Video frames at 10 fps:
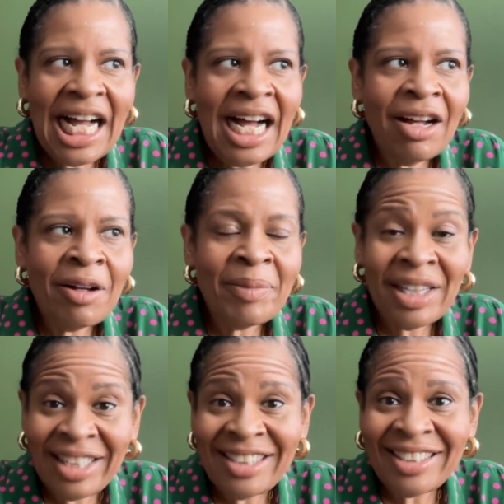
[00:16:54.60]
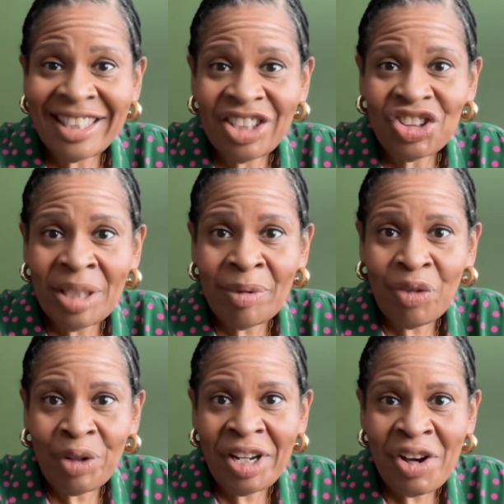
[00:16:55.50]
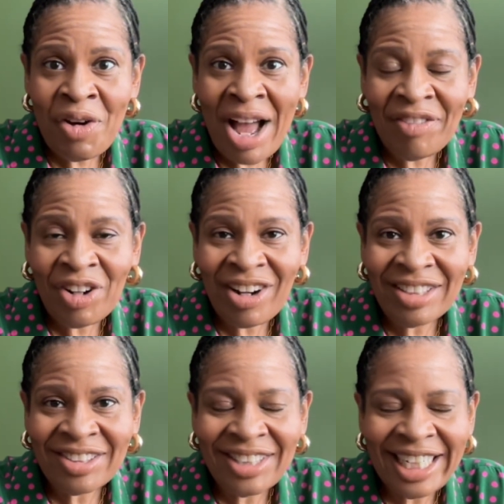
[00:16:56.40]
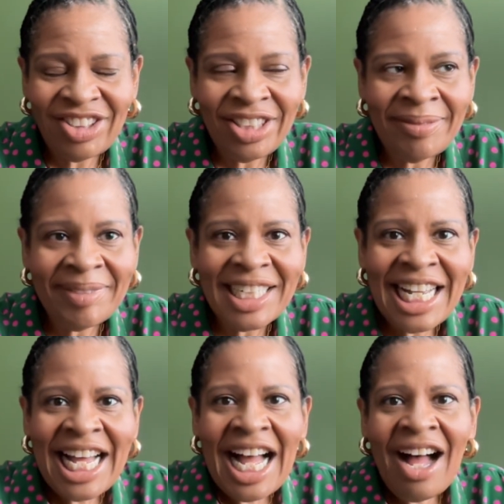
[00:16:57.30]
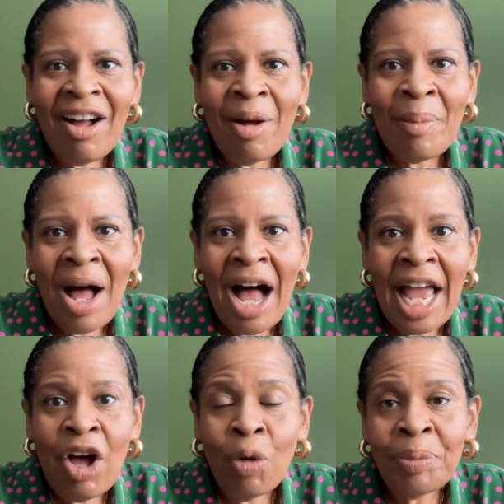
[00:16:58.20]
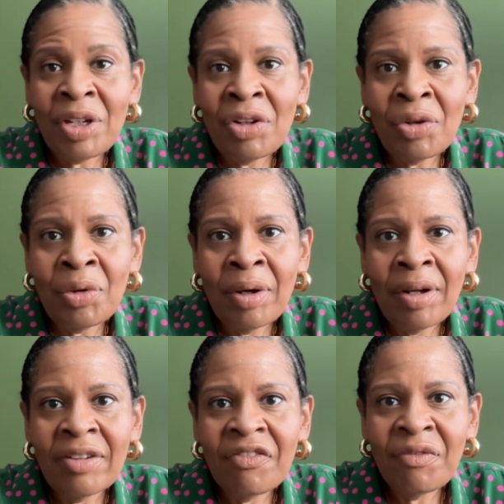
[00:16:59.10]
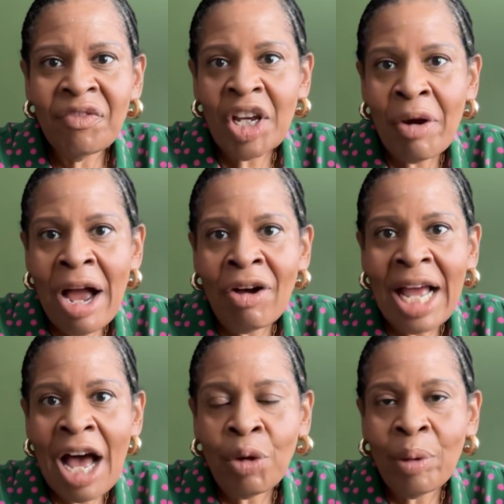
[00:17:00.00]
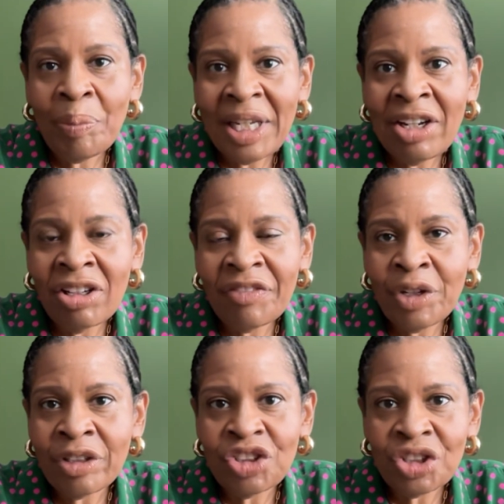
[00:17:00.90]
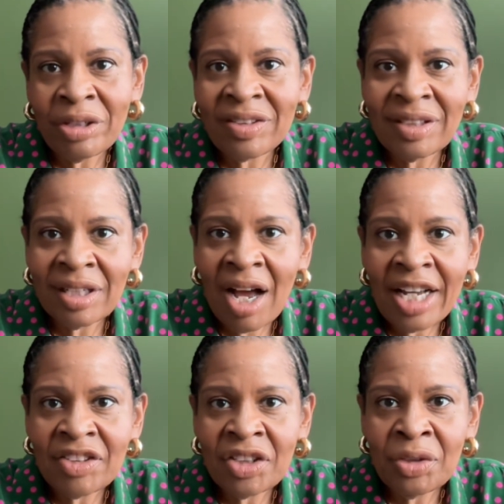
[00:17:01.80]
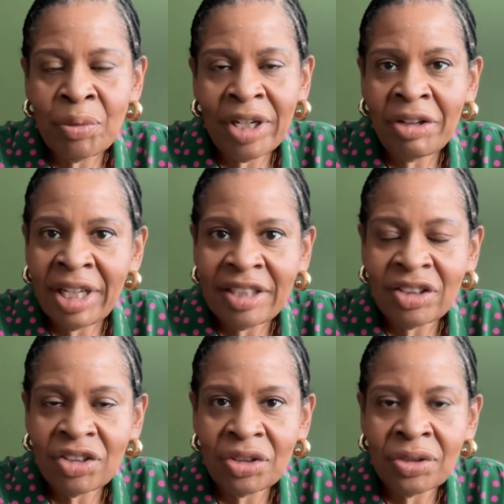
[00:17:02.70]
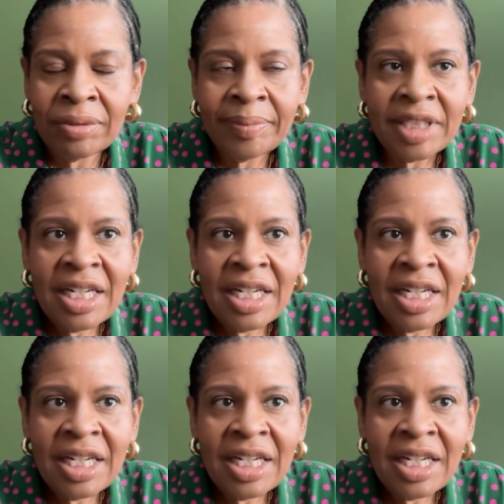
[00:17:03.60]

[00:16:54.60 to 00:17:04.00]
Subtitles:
at least initially before you go have your consultation. I help you figure out how to appeal if your insurance denies you, what you need to do.